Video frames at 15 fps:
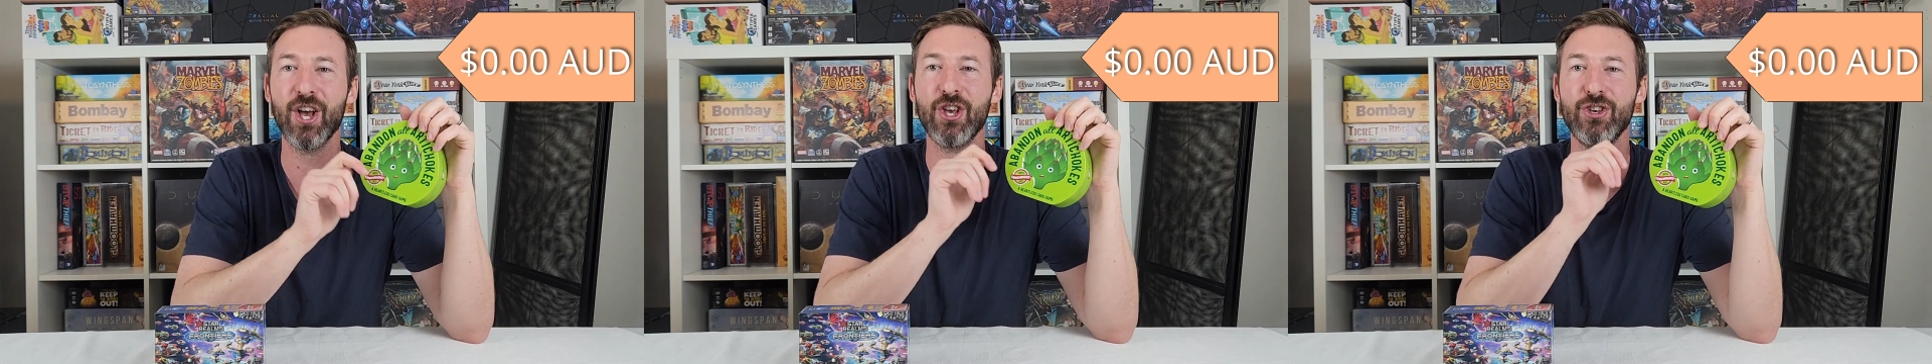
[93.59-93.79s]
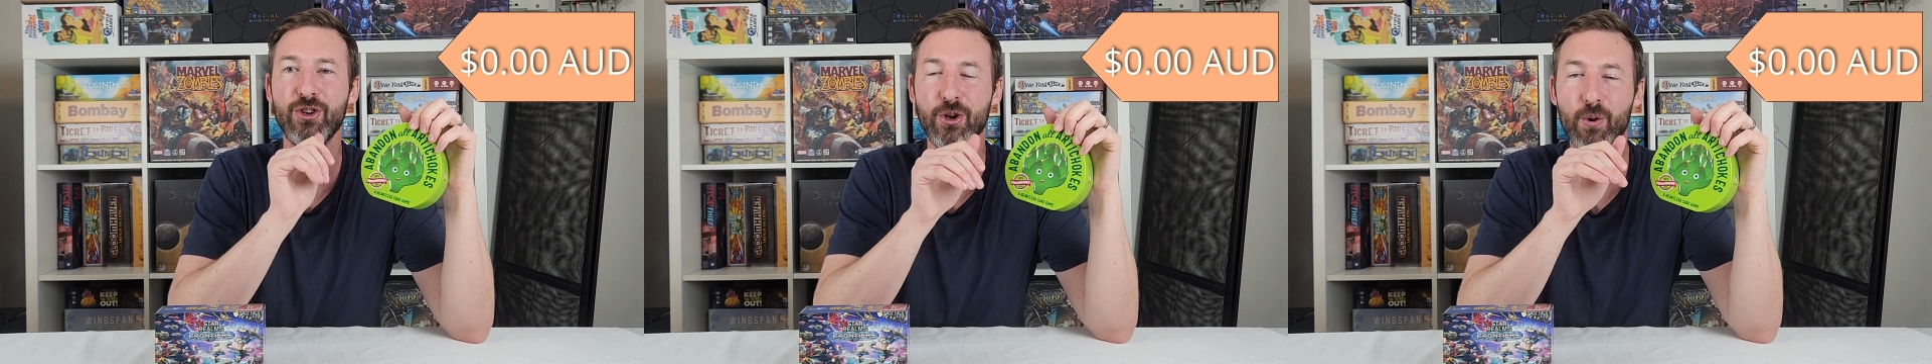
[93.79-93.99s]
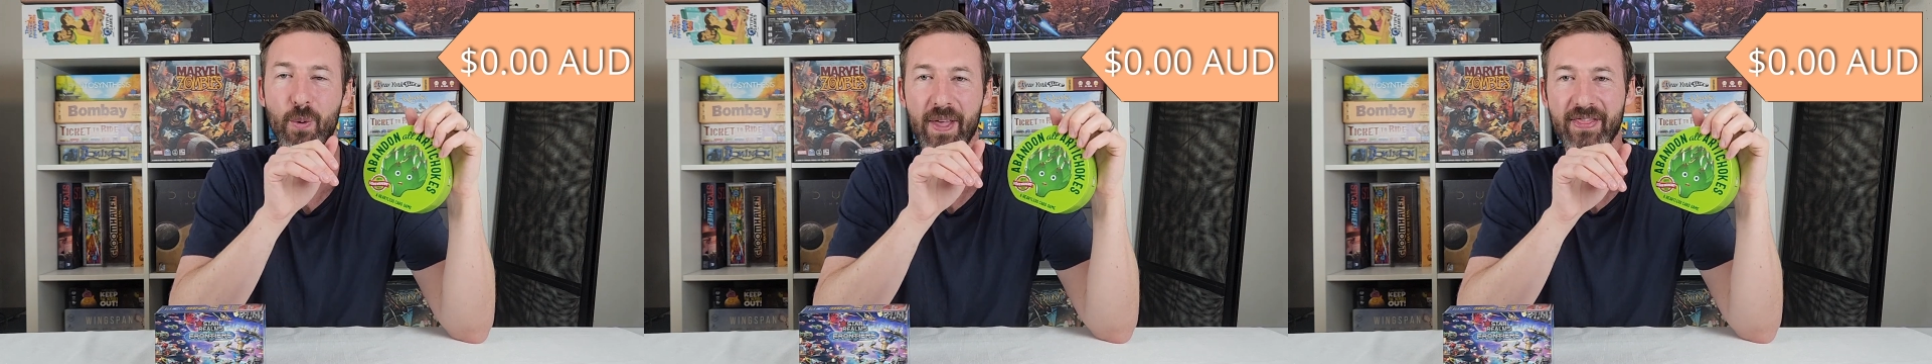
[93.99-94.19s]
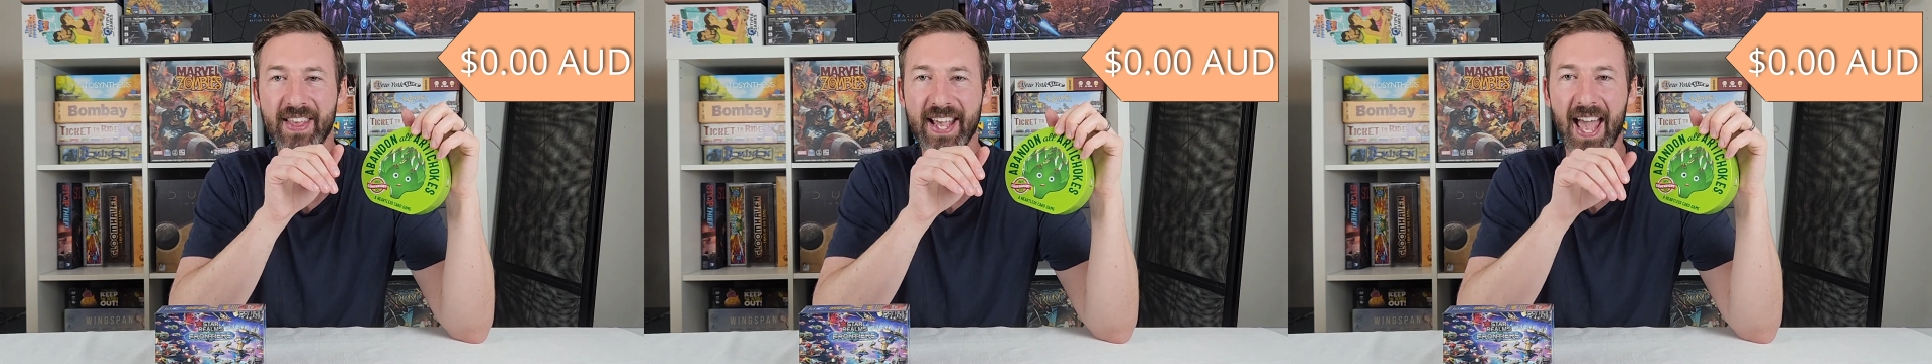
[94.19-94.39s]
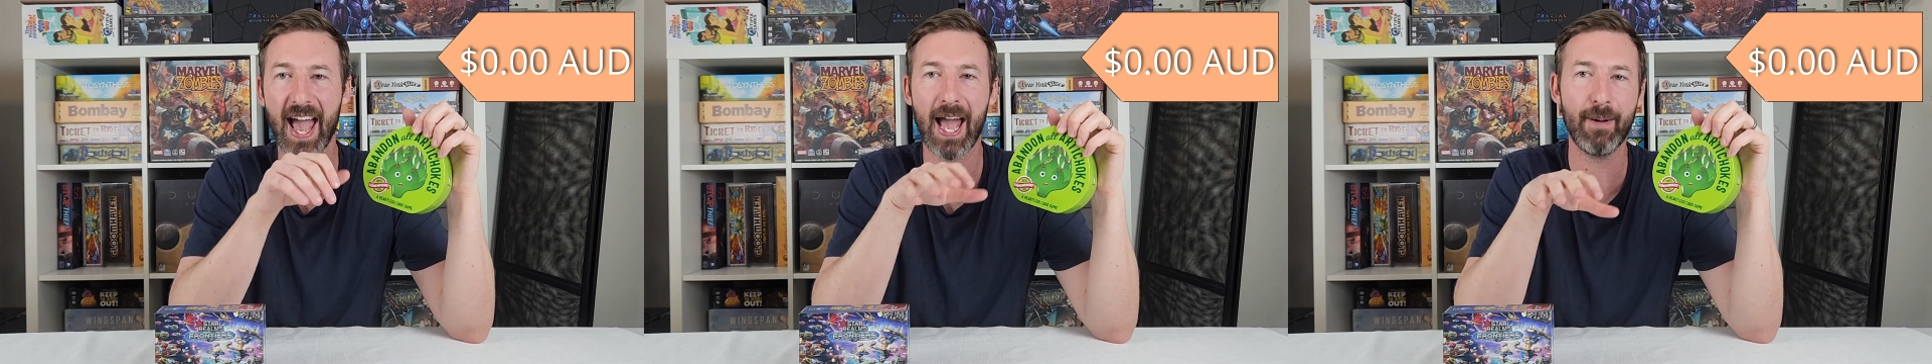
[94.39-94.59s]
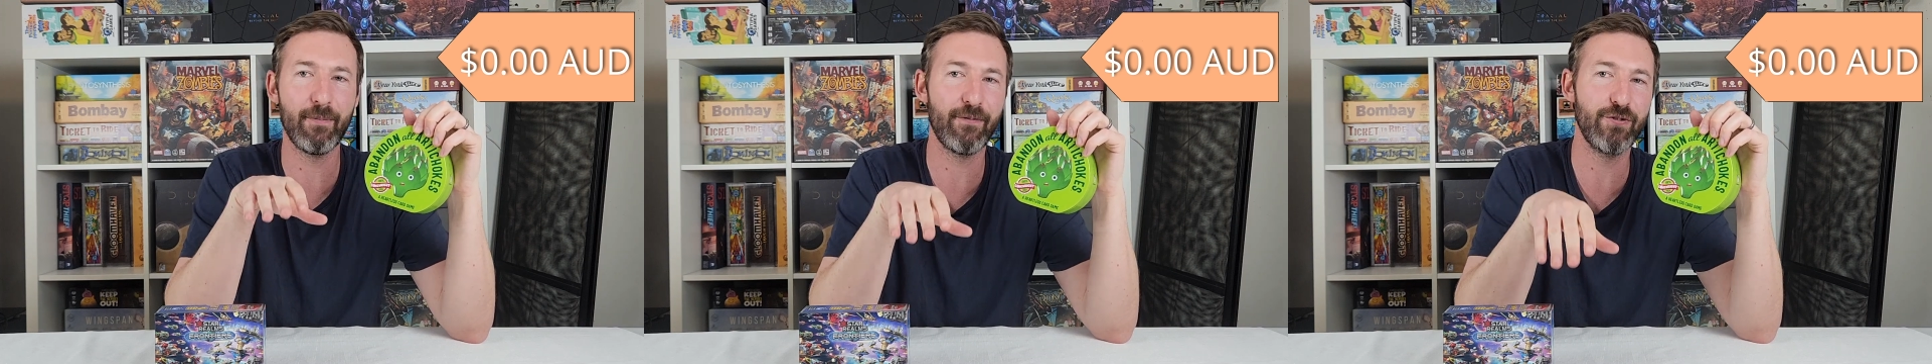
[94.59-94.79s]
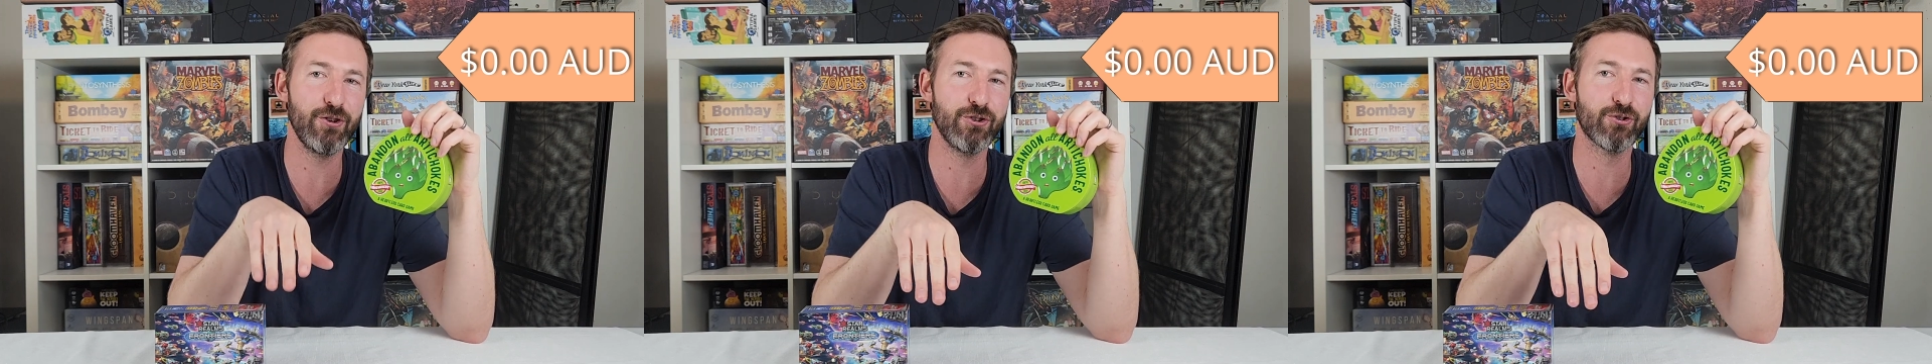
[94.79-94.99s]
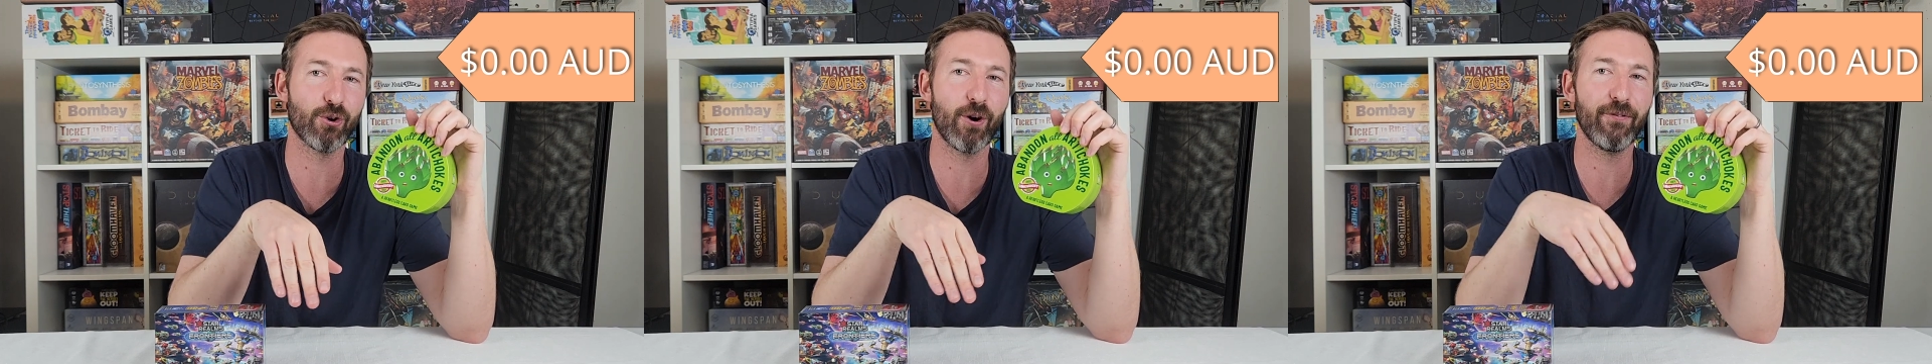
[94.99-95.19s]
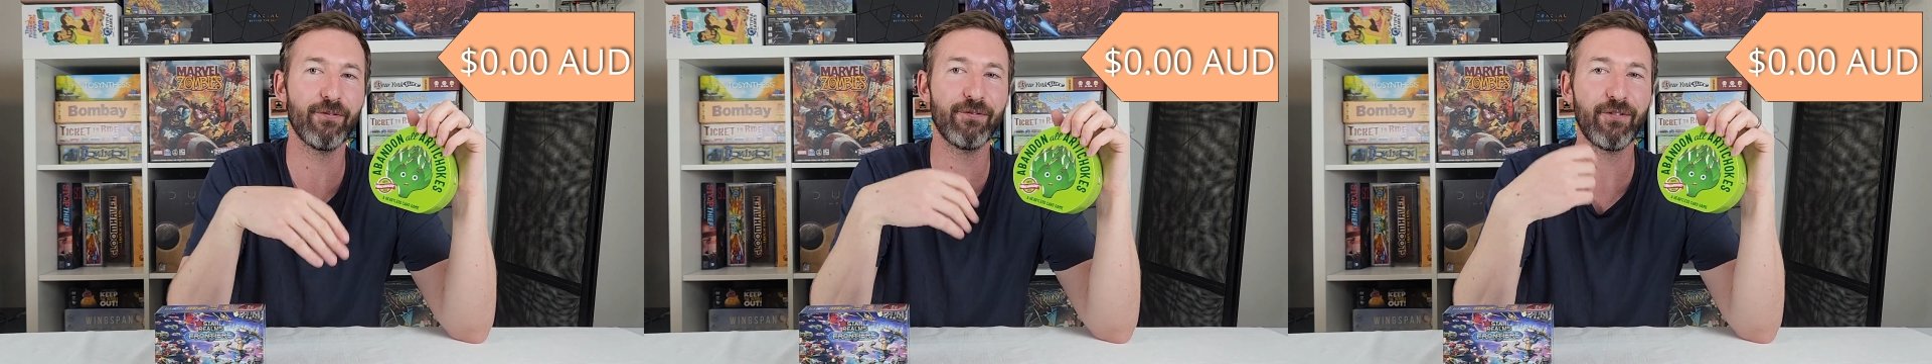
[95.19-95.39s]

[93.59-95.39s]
you win the game if you draw